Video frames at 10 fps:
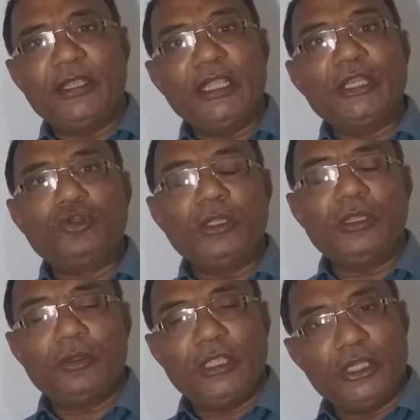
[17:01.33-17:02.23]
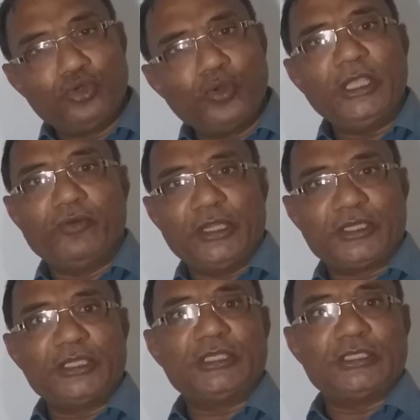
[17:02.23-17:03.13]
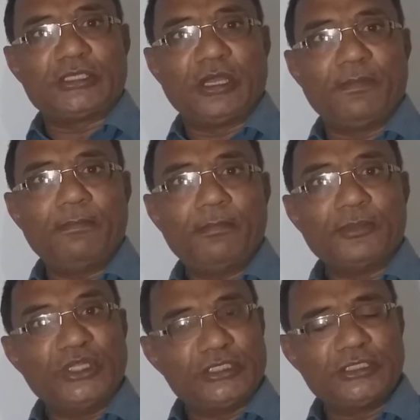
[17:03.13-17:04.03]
into unitary system, this